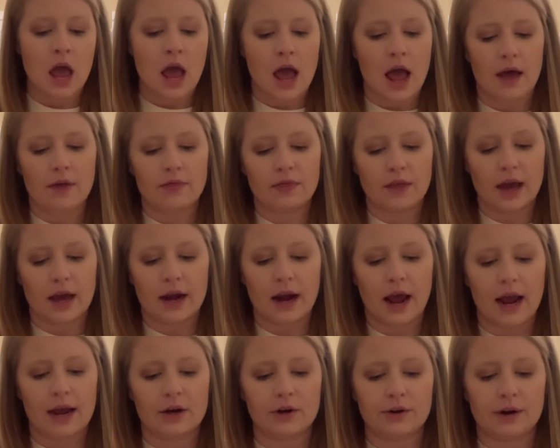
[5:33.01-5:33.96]
And then
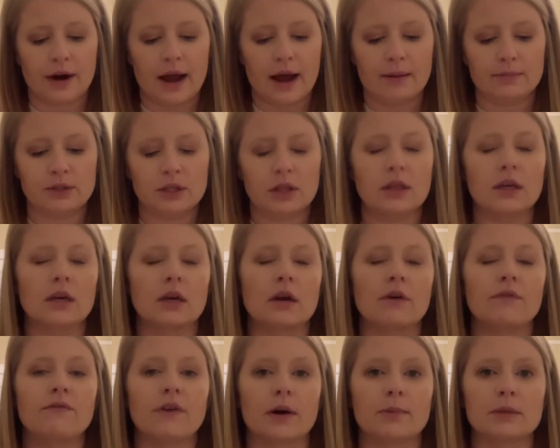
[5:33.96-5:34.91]
I grabbed the
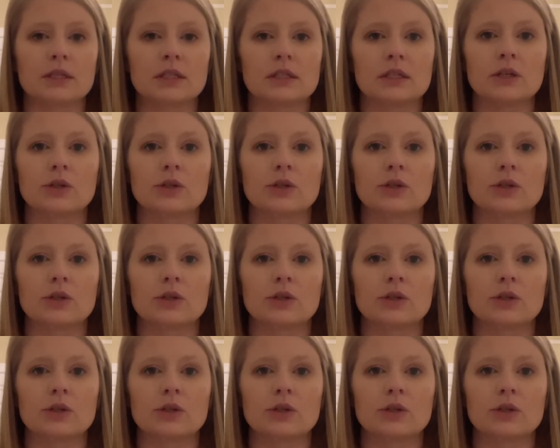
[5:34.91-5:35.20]
Pharmacy